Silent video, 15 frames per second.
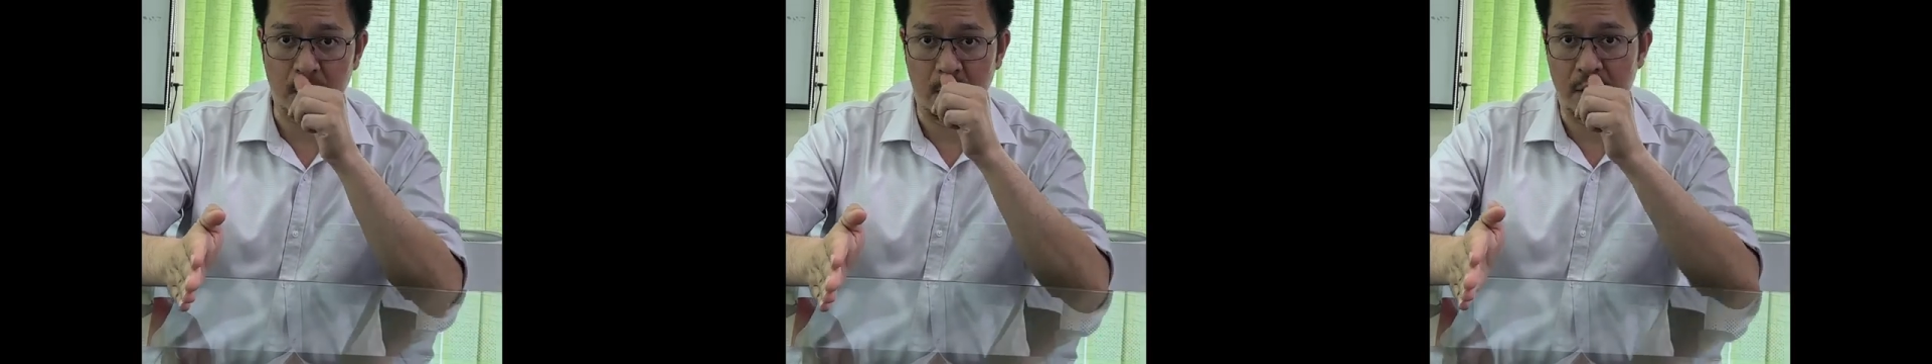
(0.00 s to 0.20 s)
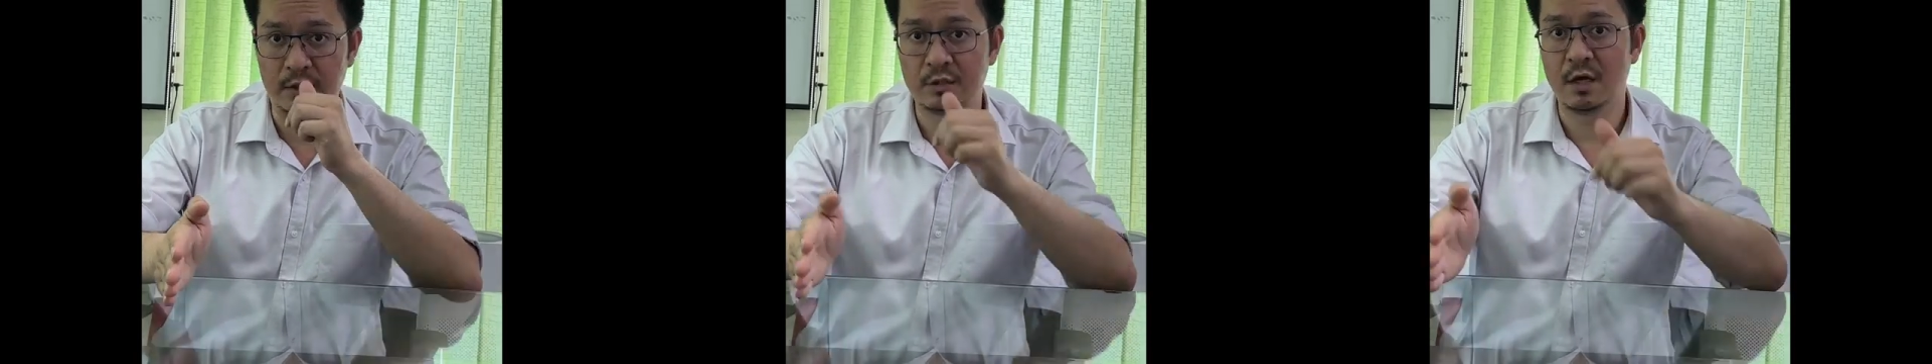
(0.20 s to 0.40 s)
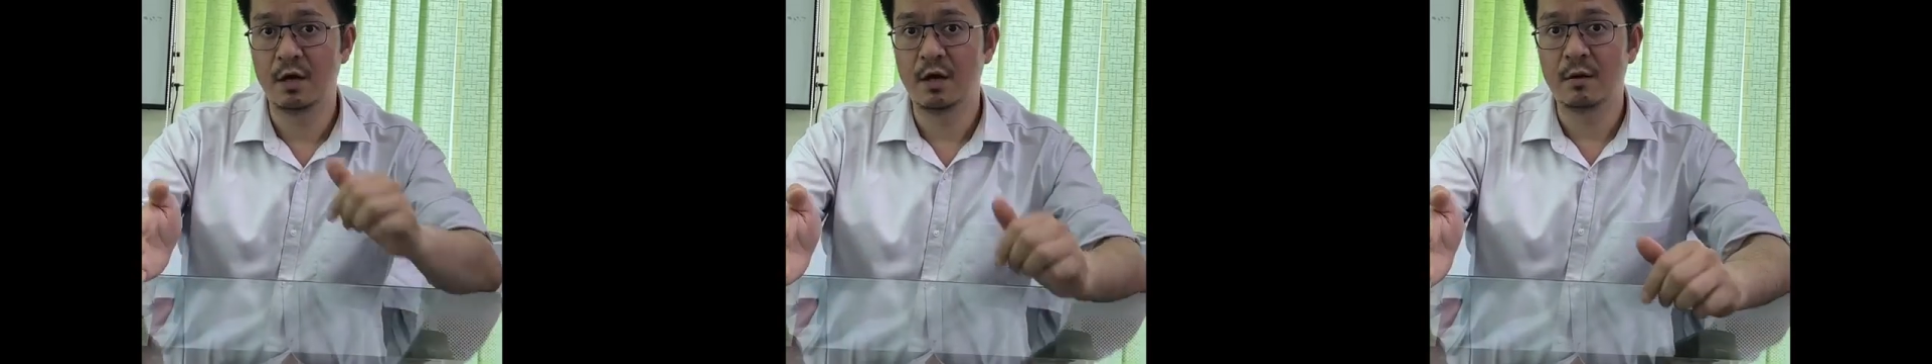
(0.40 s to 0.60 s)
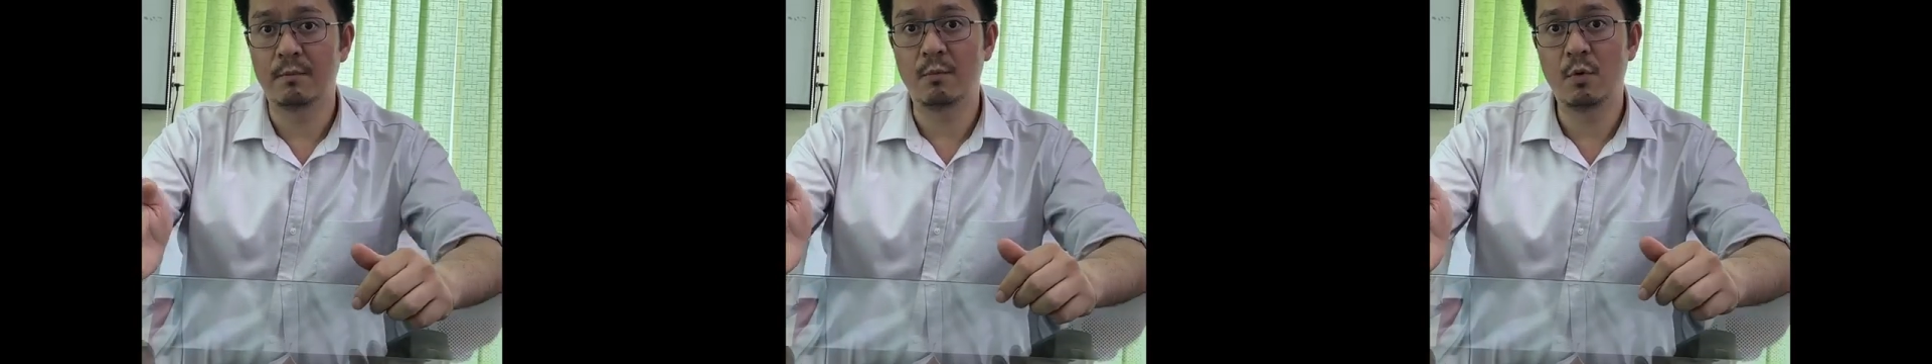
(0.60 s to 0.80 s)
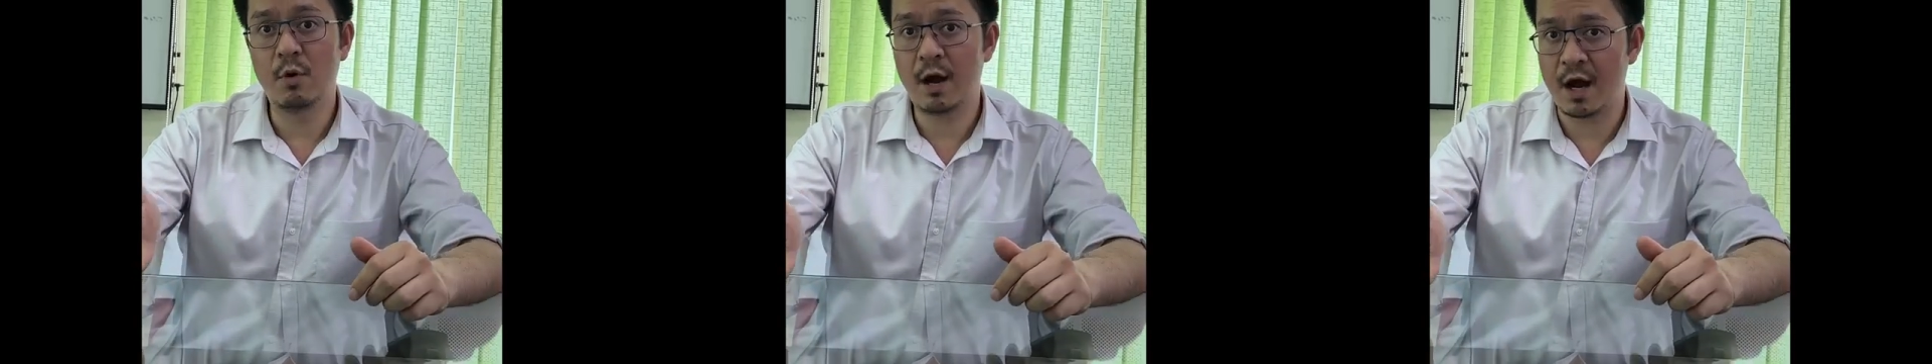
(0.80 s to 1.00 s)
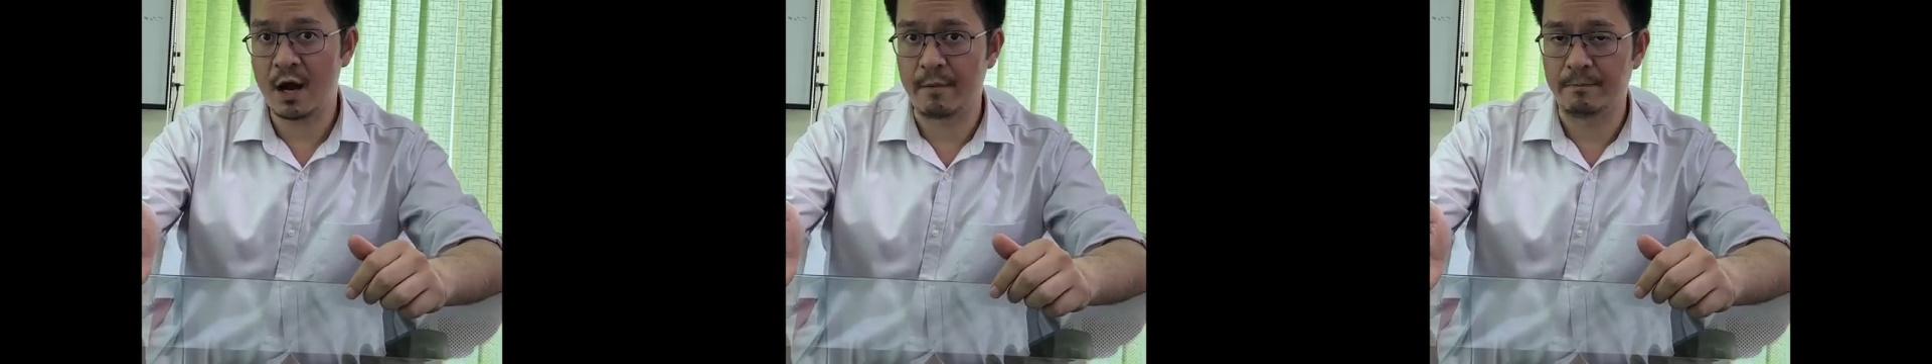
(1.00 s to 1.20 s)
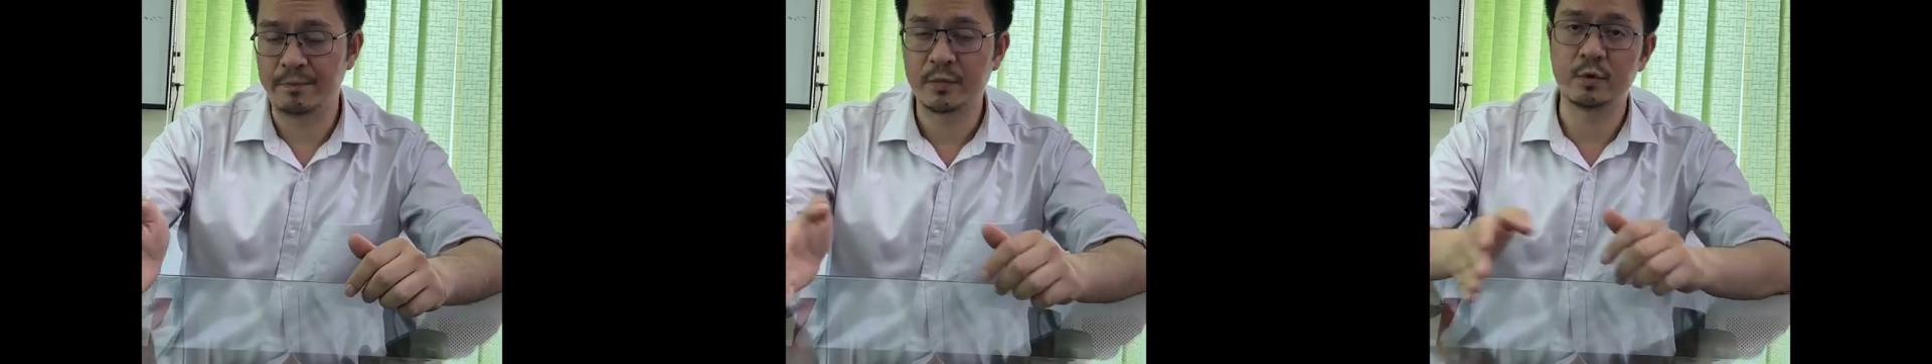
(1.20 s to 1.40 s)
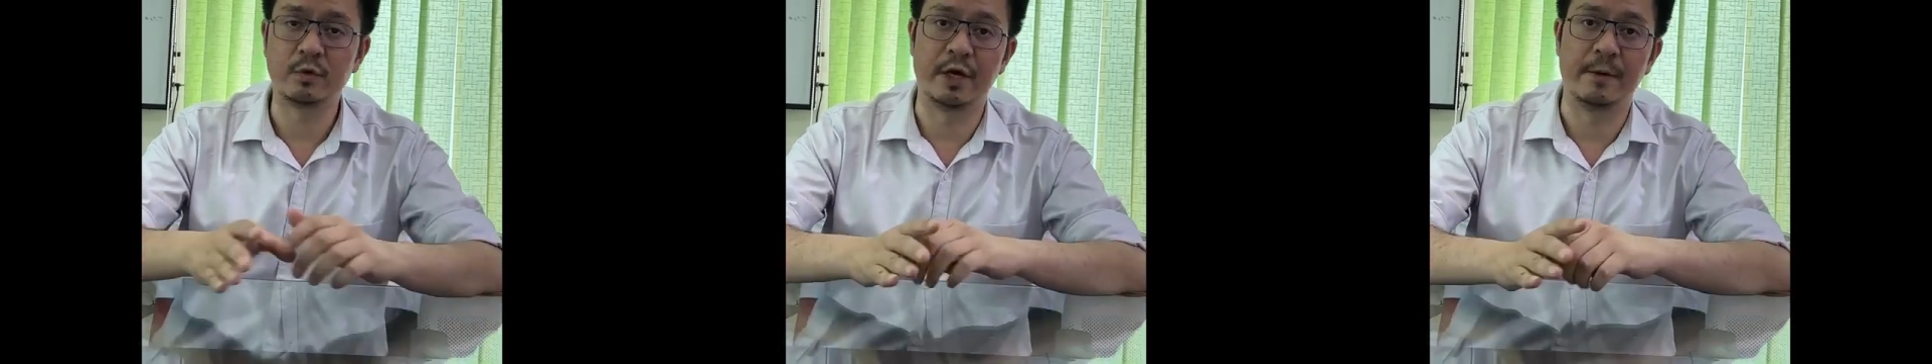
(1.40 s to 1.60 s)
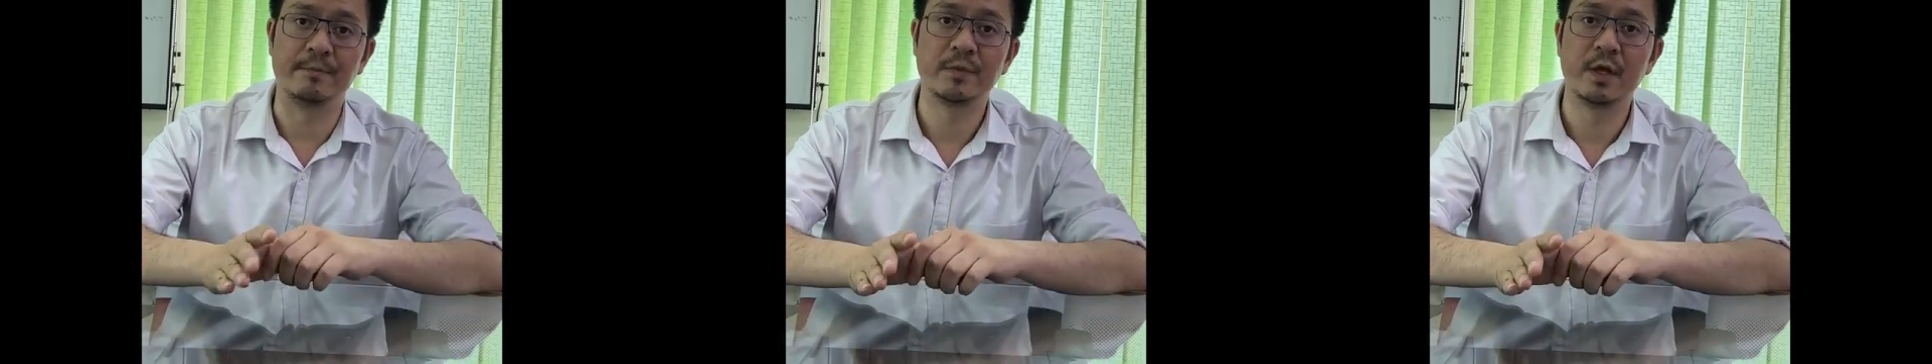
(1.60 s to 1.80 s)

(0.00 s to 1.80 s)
cause more harm to them.